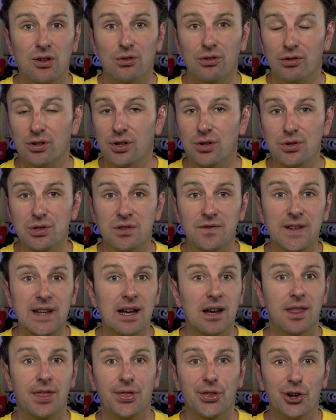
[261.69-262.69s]
cruise
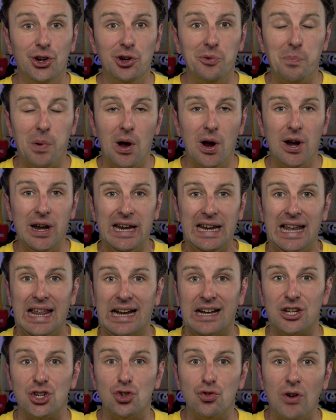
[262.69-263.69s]
via a third party
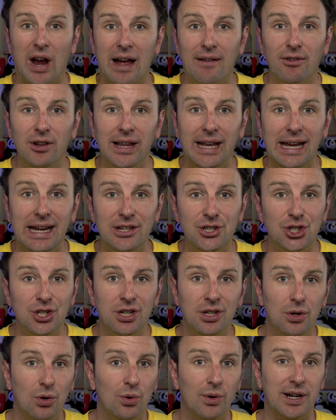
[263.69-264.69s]
like a travel
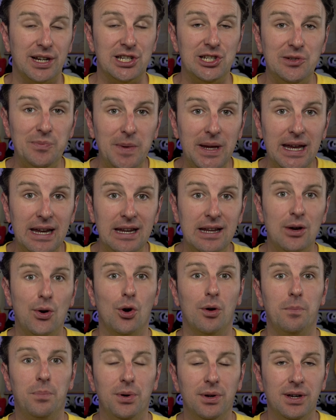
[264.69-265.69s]
agent or Expedia
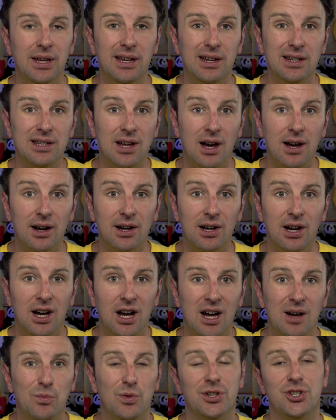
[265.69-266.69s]
or
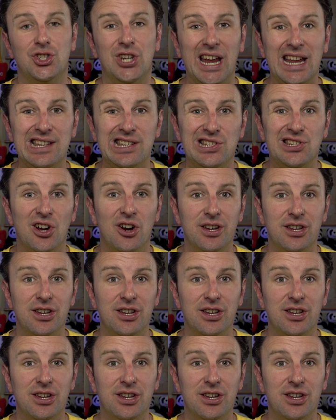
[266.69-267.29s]
Booking.com, well, chances are are,